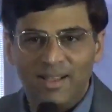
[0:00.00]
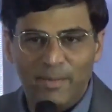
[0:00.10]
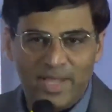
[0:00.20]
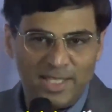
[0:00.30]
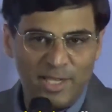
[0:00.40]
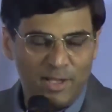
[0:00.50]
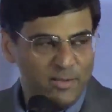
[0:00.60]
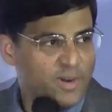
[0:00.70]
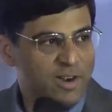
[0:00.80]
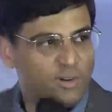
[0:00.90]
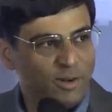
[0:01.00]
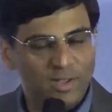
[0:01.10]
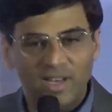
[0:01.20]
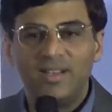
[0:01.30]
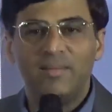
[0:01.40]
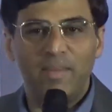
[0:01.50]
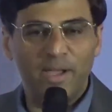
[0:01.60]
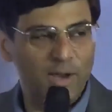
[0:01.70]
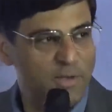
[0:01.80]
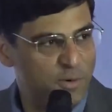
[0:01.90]
we can see on the front row that
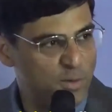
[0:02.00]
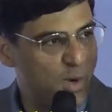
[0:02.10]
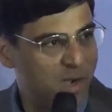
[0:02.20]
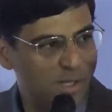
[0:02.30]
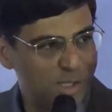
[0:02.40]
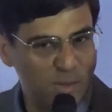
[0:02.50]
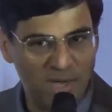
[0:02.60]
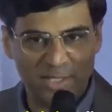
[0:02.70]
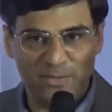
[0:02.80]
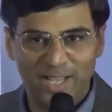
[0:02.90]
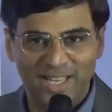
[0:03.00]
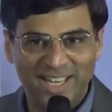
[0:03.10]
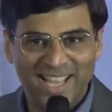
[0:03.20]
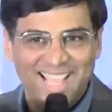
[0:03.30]
Bengali food also works fine.